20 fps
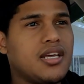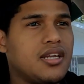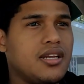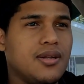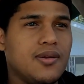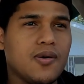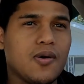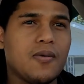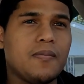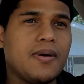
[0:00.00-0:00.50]

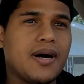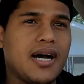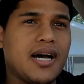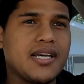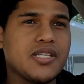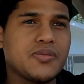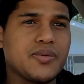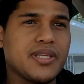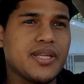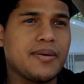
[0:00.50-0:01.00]
no
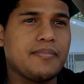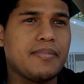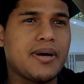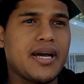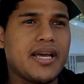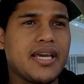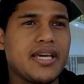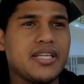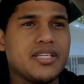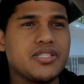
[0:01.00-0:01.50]
buys. We didn't
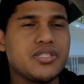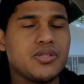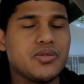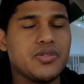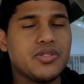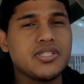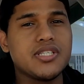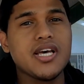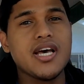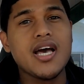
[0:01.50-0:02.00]
buy any
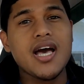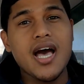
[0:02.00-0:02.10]
shoes.